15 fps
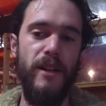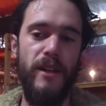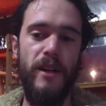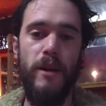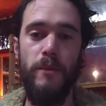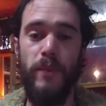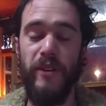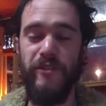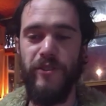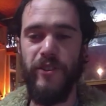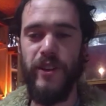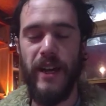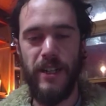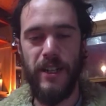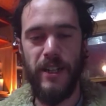But for the
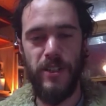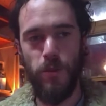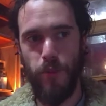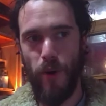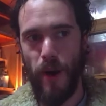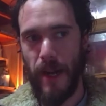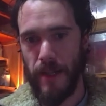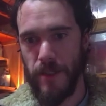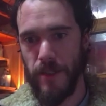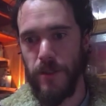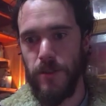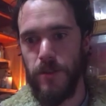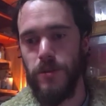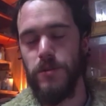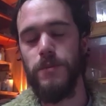actual
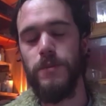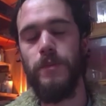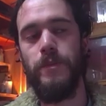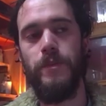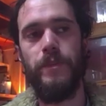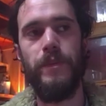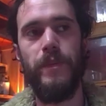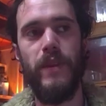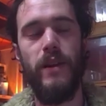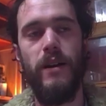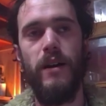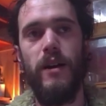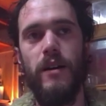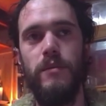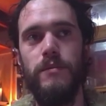practical,
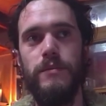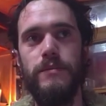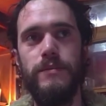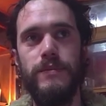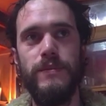um,